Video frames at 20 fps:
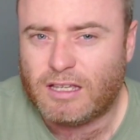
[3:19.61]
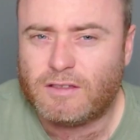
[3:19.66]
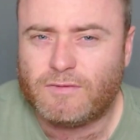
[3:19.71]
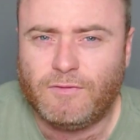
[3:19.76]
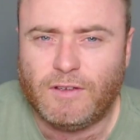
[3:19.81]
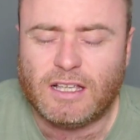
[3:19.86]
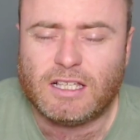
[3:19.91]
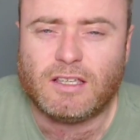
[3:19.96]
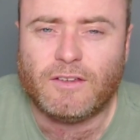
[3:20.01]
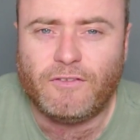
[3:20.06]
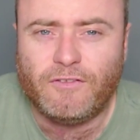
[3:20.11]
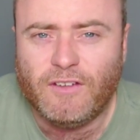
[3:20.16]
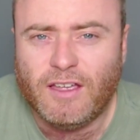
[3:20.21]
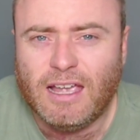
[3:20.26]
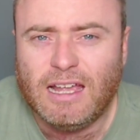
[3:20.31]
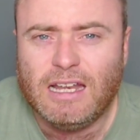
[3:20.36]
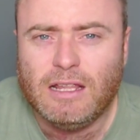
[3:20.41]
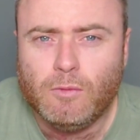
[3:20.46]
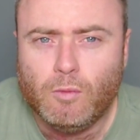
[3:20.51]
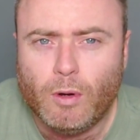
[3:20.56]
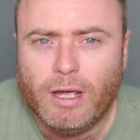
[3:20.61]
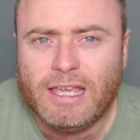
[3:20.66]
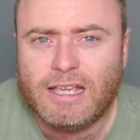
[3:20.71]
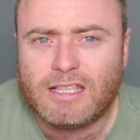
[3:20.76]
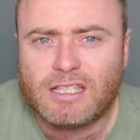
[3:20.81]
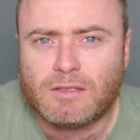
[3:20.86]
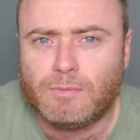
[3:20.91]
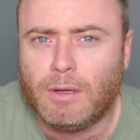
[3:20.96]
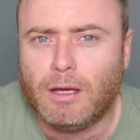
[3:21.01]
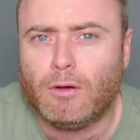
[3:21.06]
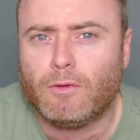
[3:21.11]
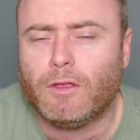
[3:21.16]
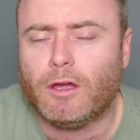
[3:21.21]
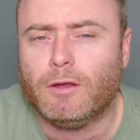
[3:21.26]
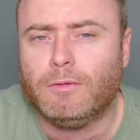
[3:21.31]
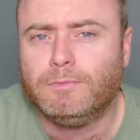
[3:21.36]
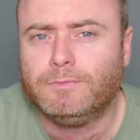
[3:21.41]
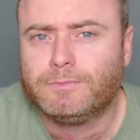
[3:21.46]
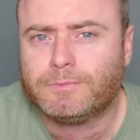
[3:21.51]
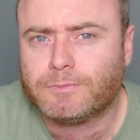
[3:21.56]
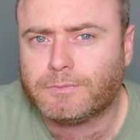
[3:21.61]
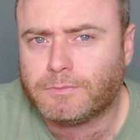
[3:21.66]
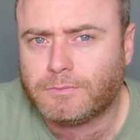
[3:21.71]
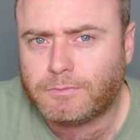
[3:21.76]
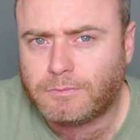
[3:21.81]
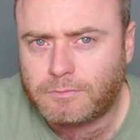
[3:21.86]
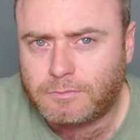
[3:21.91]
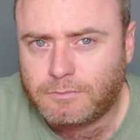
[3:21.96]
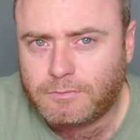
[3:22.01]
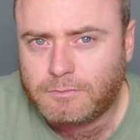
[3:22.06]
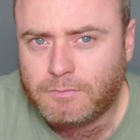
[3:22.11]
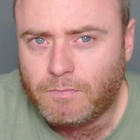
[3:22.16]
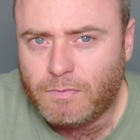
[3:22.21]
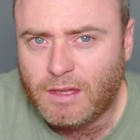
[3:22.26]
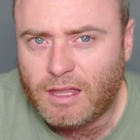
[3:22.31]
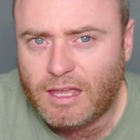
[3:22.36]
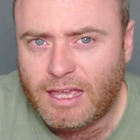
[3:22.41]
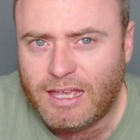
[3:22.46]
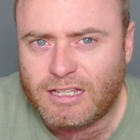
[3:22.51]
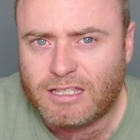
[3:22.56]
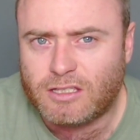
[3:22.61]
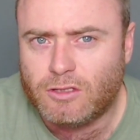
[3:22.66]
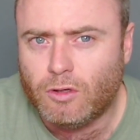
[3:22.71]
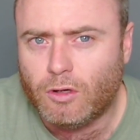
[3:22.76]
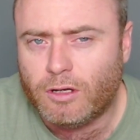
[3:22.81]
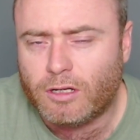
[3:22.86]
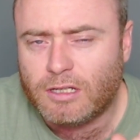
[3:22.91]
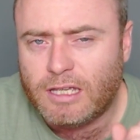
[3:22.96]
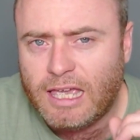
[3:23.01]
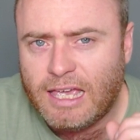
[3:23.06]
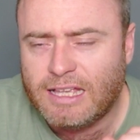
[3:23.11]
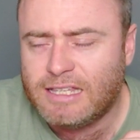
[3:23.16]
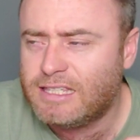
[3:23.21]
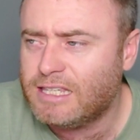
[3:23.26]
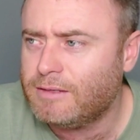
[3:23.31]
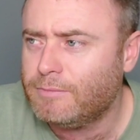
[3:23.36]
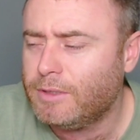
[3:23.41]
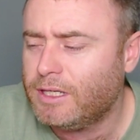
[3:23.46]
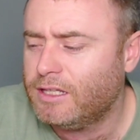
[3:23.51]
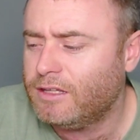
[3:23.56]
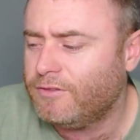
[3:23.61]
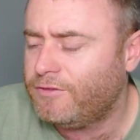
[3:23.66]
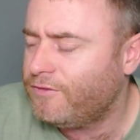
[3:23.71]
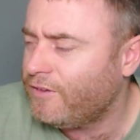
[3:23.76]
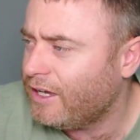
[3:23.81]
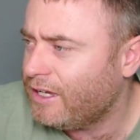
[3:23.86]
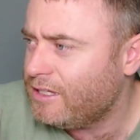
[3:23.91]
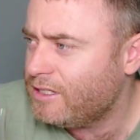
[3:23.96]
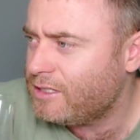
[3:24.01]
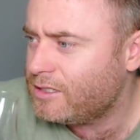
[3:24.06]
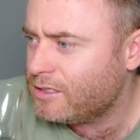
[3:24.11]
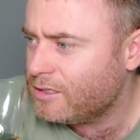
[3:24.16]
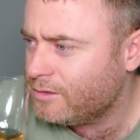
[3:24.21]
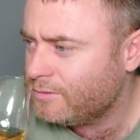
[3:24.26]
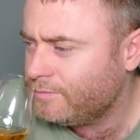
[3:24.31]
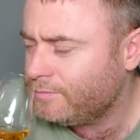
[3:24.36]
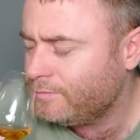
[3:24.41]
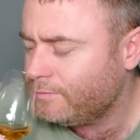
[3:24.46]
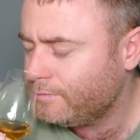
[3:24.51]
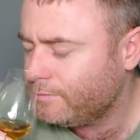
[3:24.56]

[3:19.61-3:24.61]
It's a fairly weak smell though. It's not hitting me in the face.